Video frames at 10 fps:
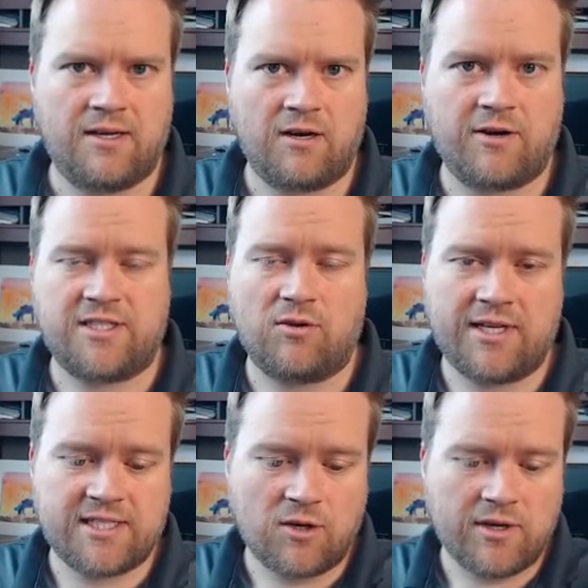All right, so
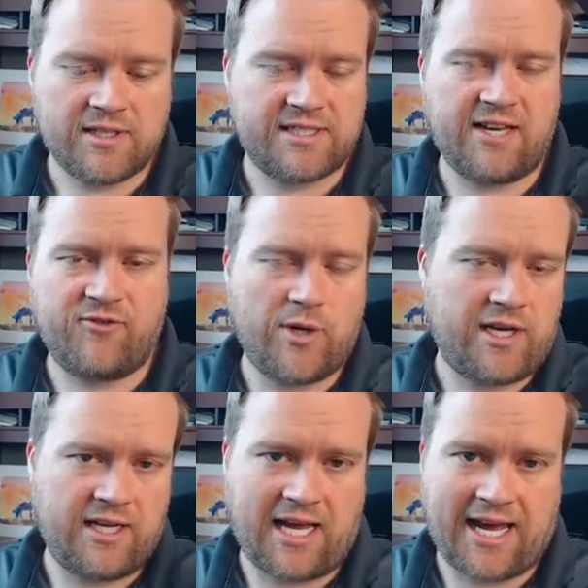let's go ahead and see if we
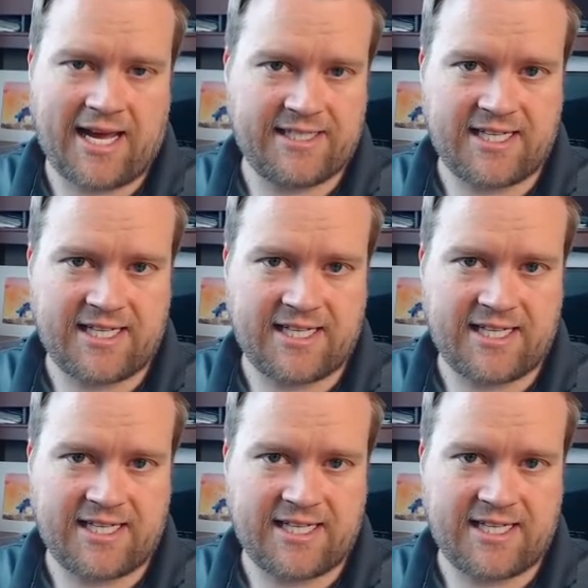can add